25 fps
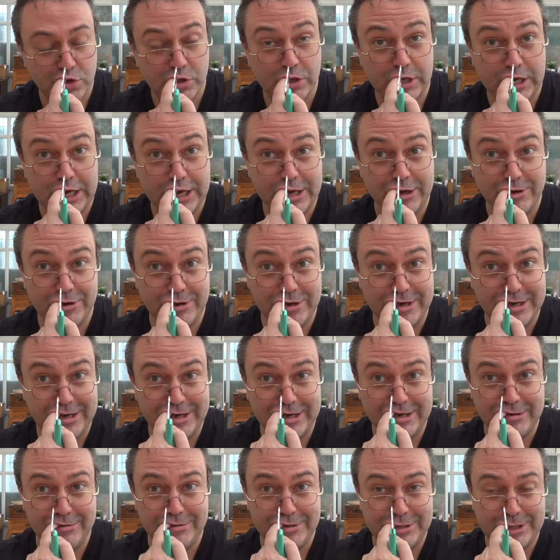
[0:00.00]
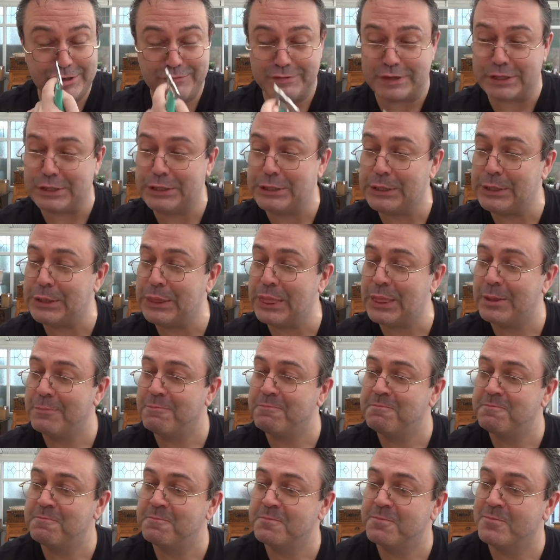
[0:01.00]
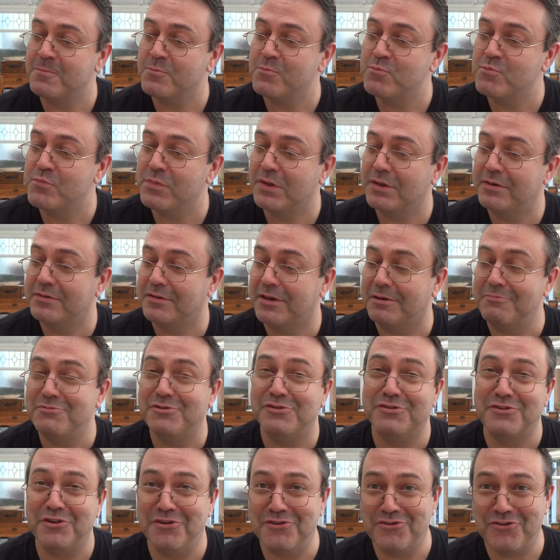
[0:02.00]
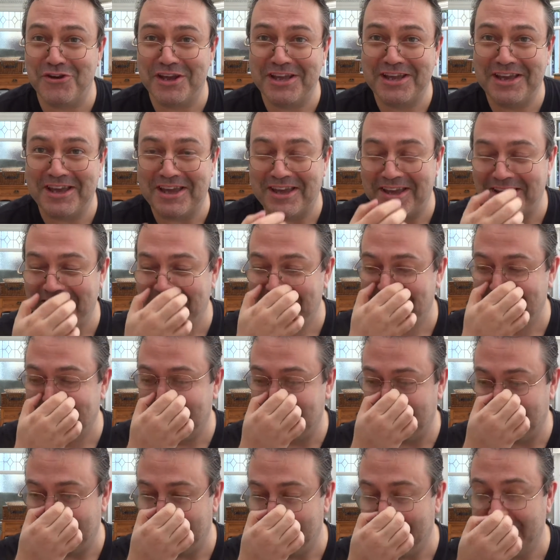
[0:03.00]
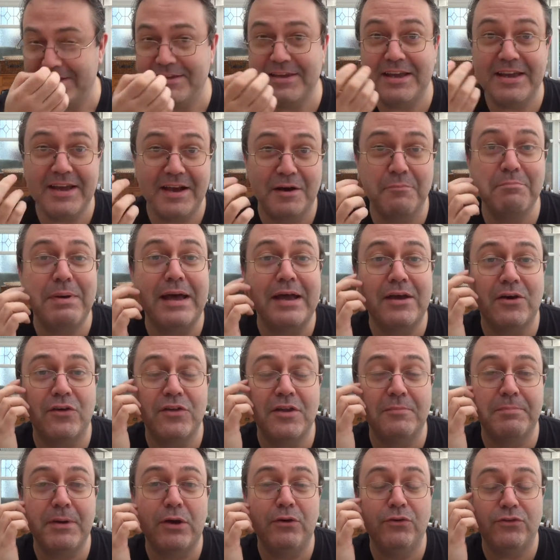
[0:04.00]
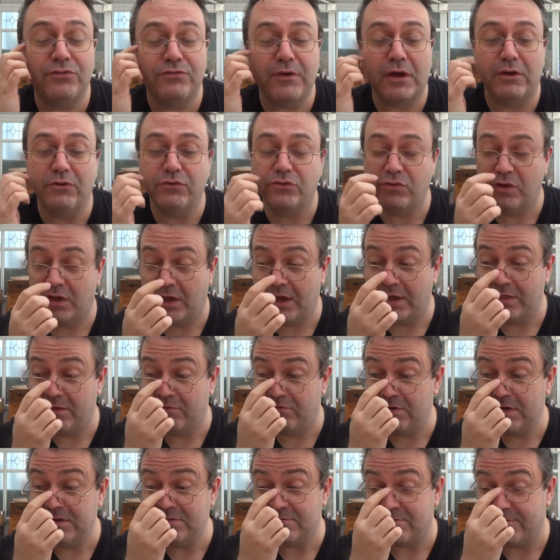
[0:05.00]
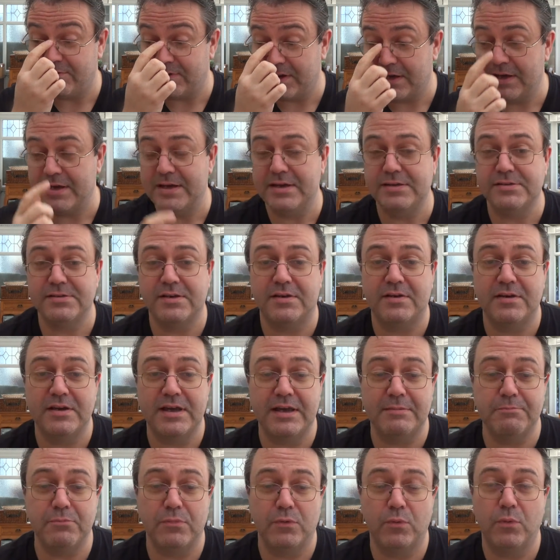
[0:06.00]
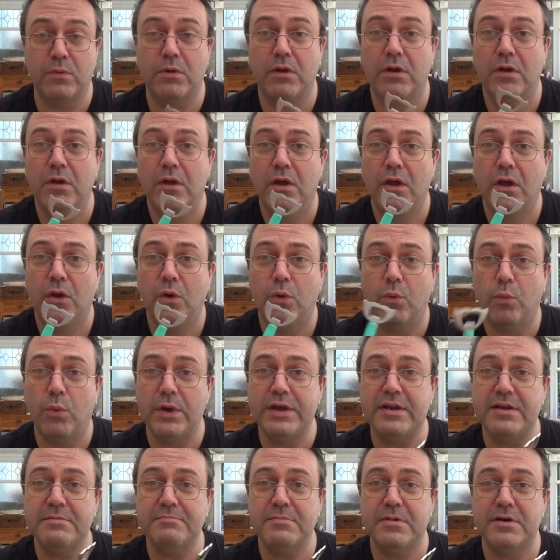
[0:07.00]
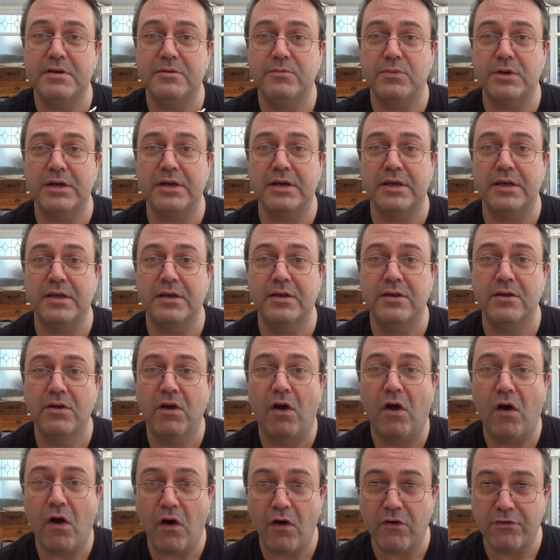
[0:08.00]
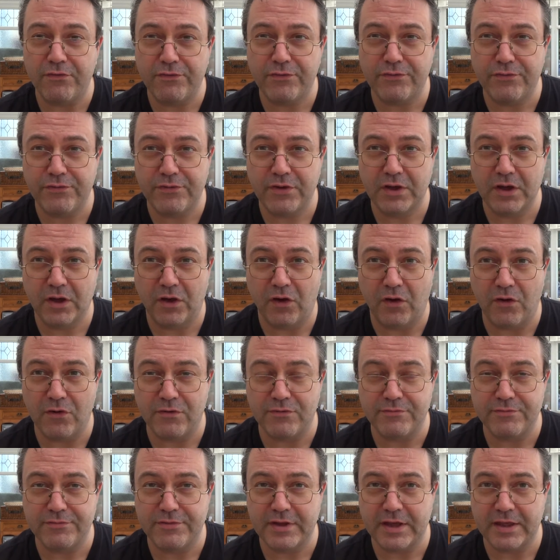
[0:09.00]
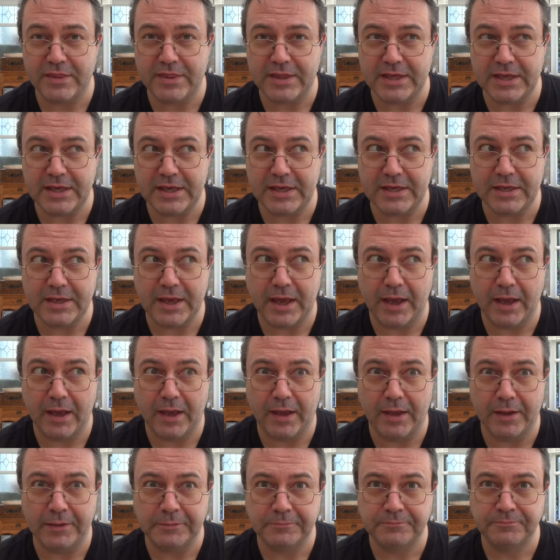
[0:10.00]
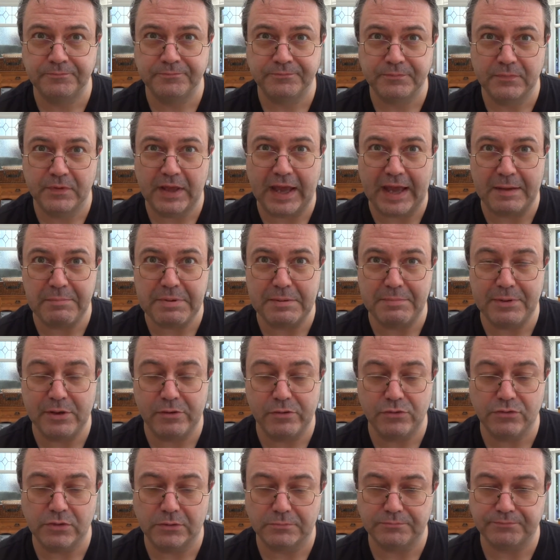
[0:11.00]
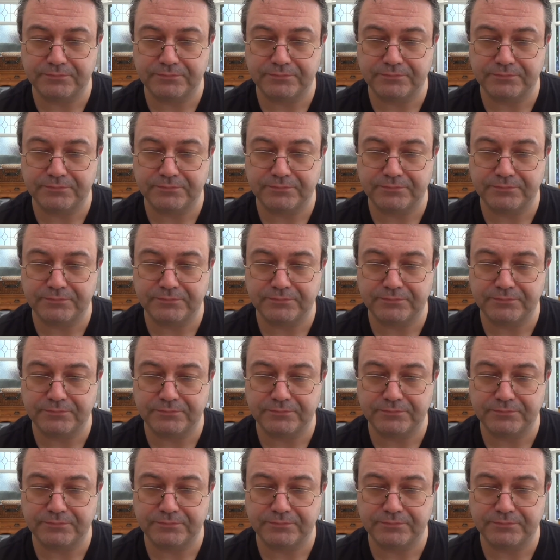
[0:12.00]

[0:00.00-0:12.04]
I ain't got any of those either. I'm just going to drink it. Yeah, I'm back on the booze folks, and the reason for that is I am weaning my way off of the happy pills.